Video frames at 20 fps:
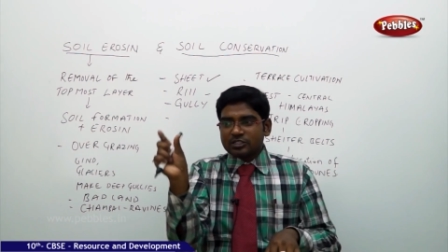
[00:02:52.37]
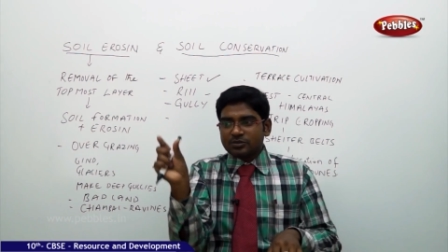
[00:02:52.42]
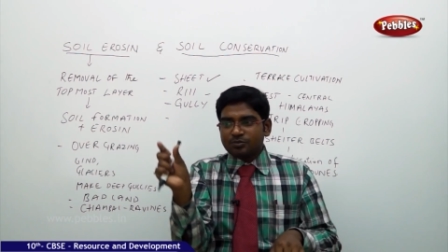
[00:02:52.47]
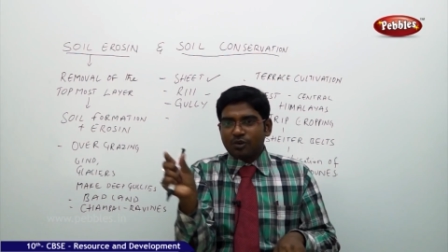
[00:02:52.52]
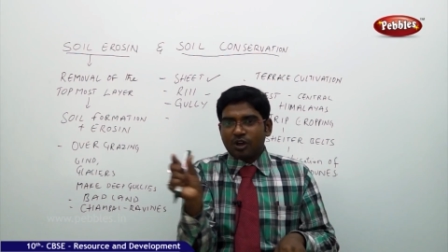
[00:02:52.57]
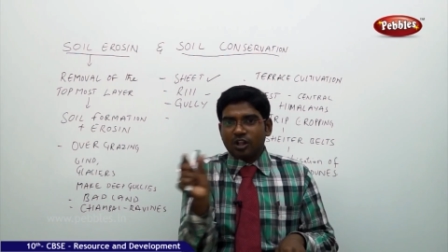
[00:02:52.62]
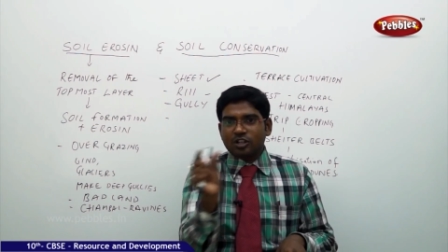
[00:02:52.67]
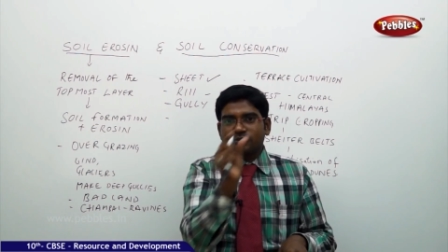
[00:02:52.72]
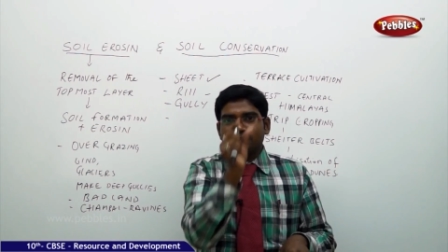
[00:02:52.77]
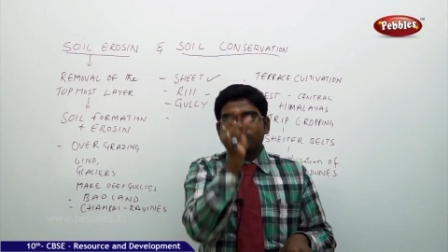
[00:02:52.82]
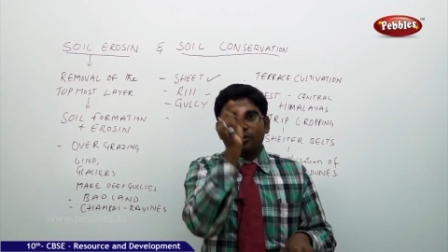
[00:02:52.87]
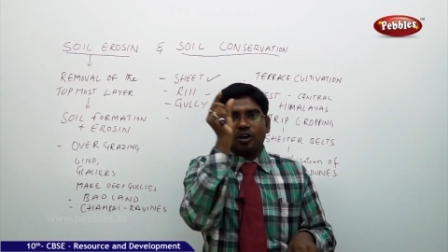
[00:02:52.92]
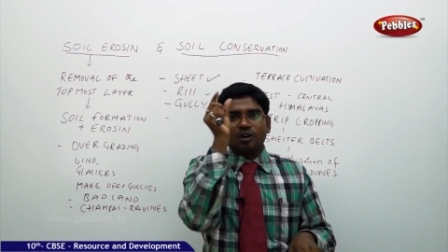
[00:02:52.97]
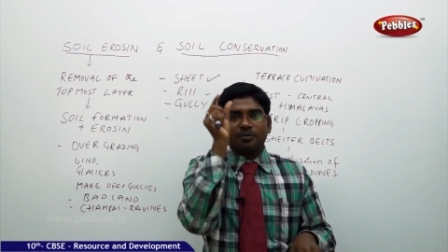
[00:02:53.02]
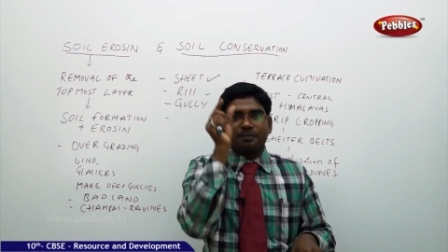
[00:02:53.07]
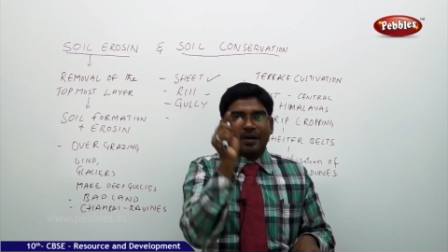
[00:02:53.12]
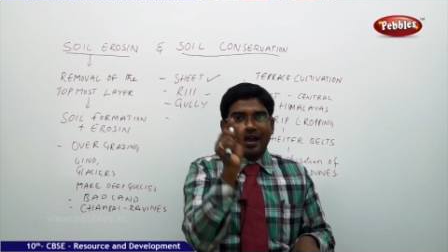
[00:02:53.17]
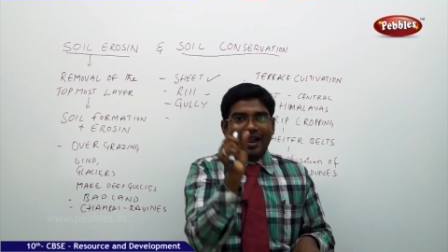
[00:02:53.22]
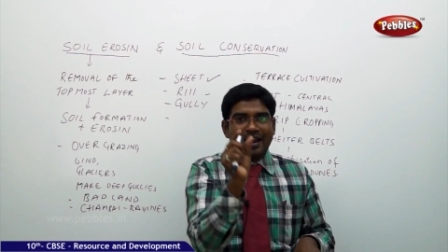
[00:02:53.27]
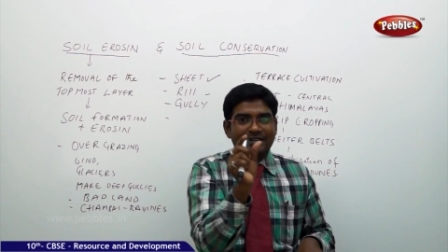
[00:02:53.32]
small
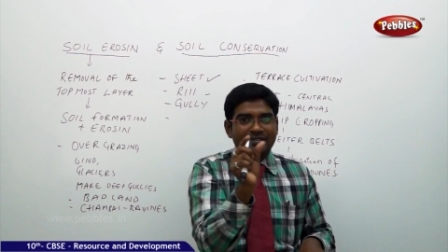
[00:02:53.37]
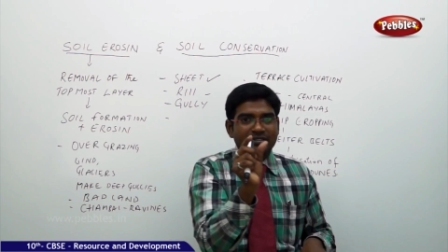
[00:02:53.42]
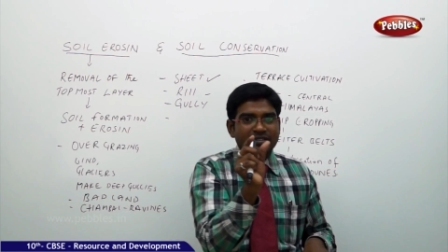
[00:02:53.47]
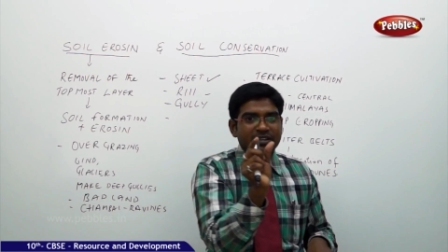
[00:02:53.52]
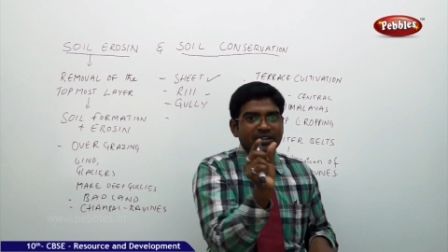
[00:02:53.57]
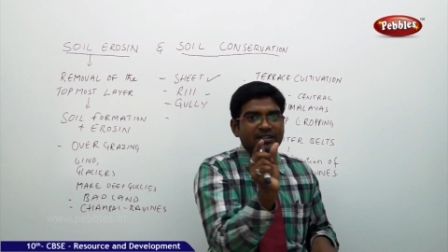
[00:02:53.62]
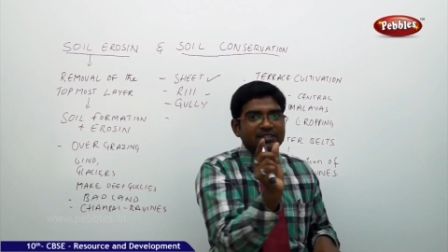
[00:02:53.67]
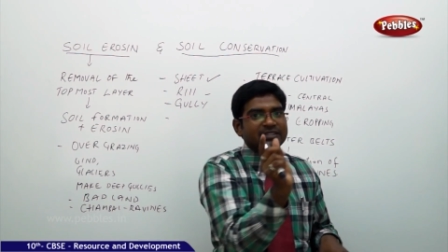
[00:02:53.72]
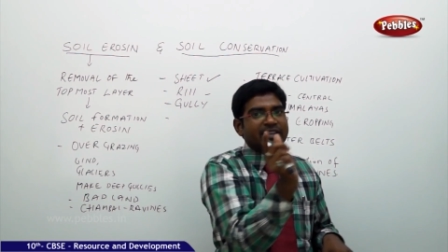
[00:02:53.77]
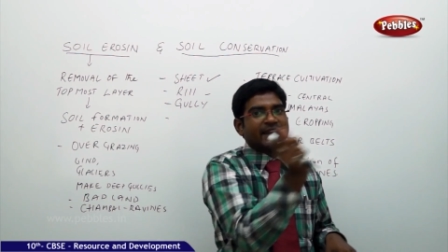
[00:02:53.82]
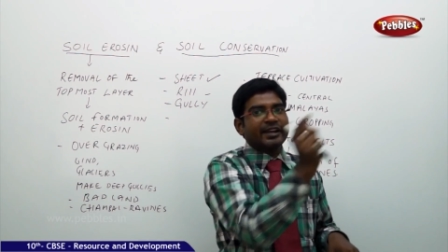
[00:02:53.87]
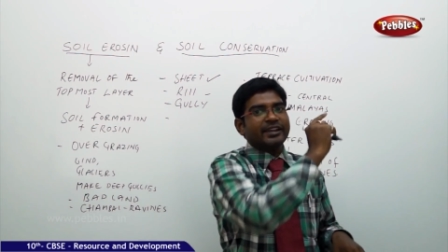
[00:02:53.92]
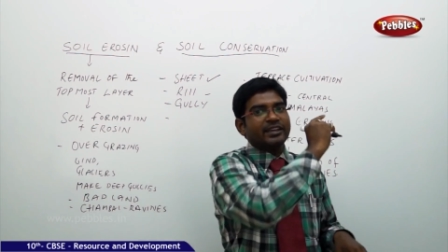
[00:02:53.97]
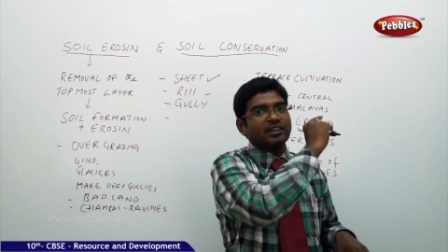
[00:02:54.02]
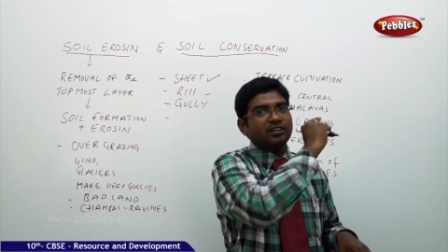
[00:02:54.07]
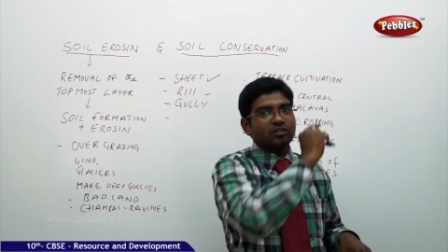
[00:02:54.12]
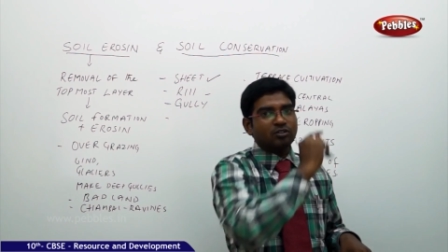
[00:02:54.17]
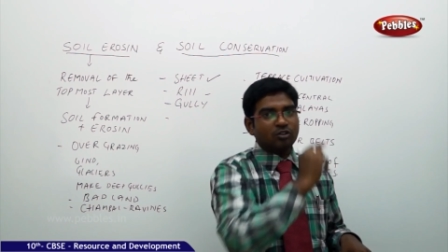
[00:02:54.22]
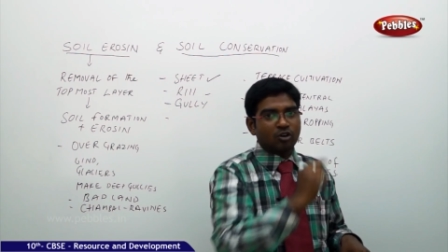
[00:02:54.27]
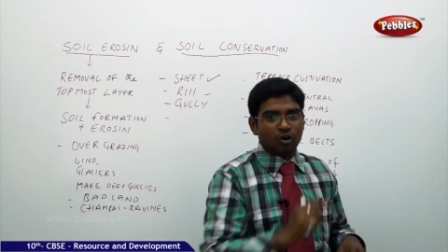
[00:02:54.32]
small parts it's
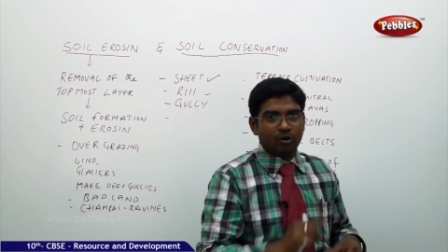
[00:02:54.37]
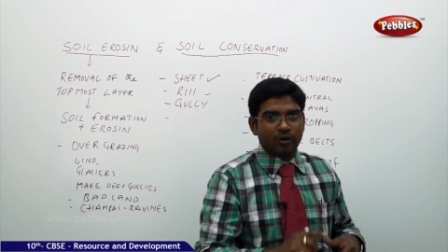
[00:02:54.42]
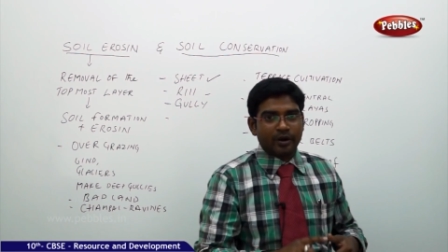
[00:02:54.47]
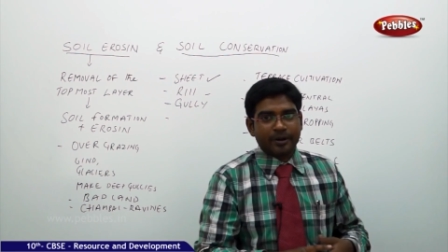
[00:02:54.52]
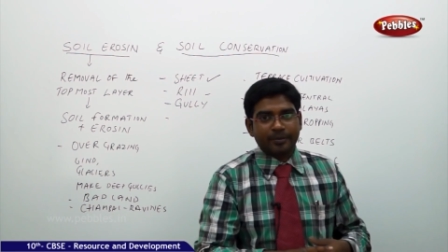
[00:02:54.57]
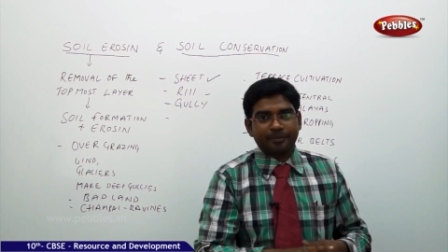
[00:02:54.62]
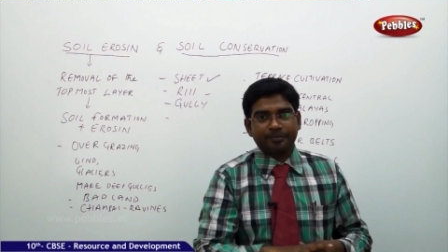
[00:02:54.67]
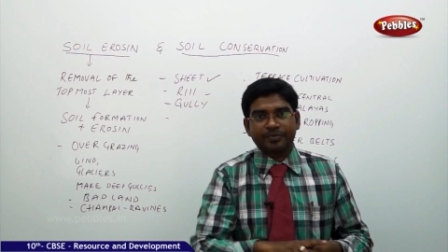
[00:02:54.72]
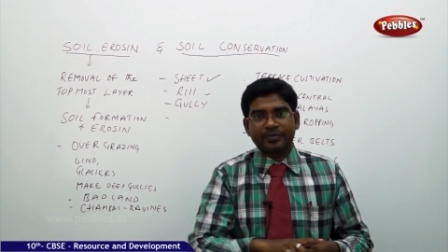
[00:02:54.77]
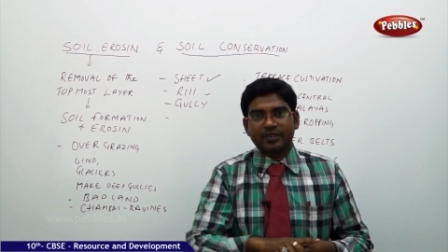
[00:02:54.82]
getting over